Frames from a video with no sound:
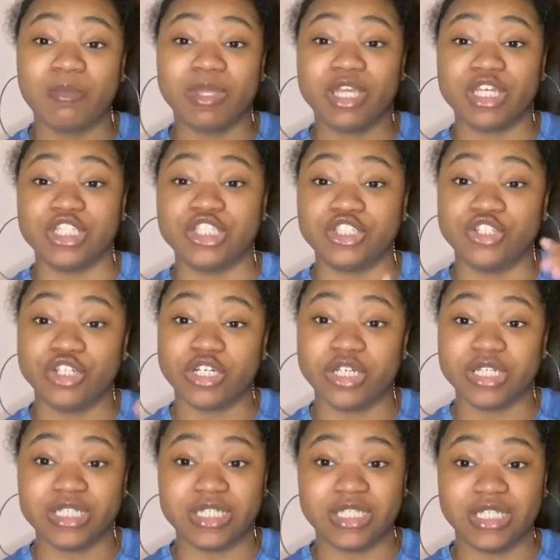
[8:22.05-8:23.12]
because you're
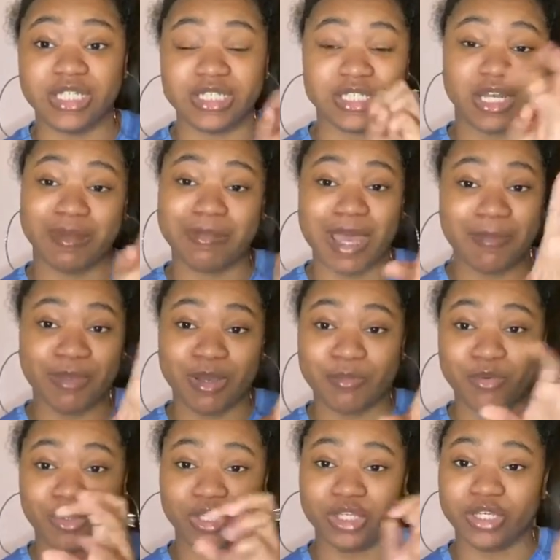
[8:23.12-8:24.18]
gonna see it's gonna pop up
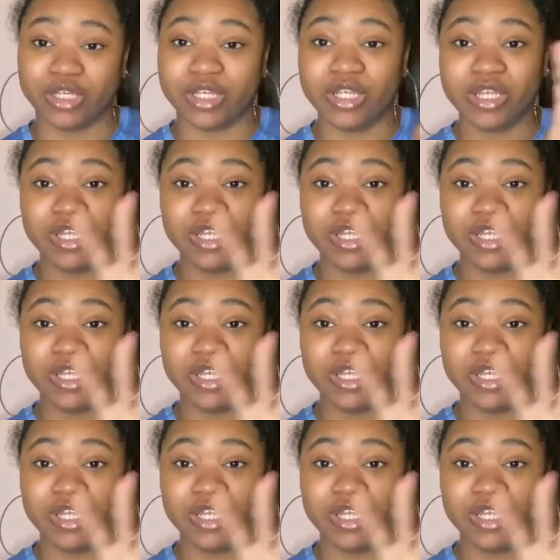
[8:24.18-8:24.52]
on your